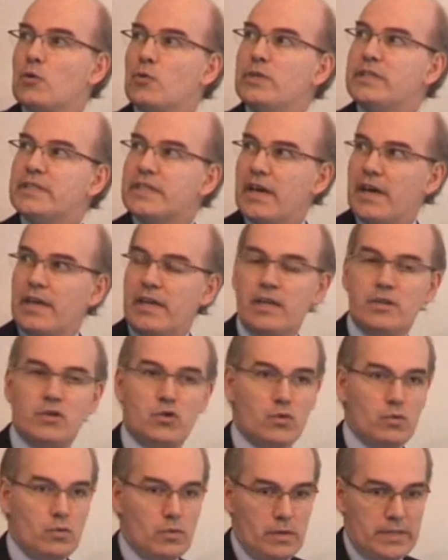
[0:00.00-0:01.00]
criteria
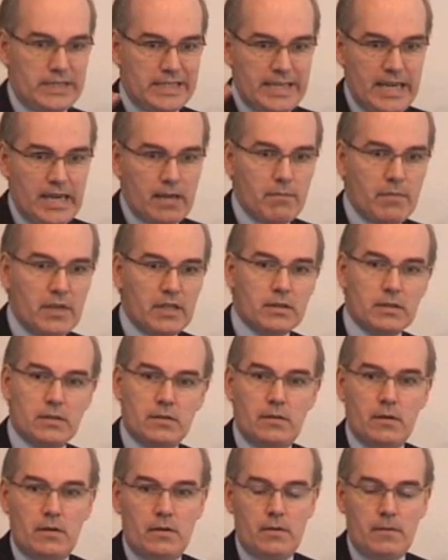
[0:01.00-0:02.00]
to segment
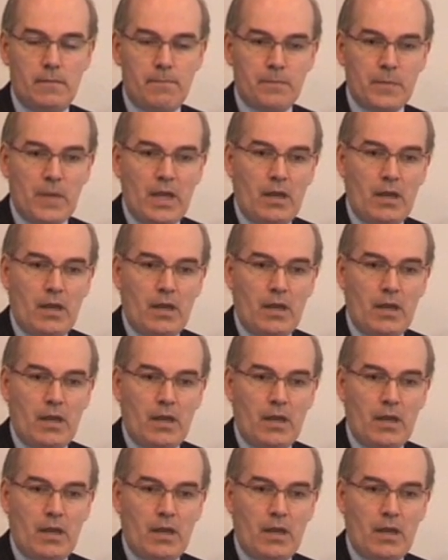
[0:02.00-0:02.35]
the,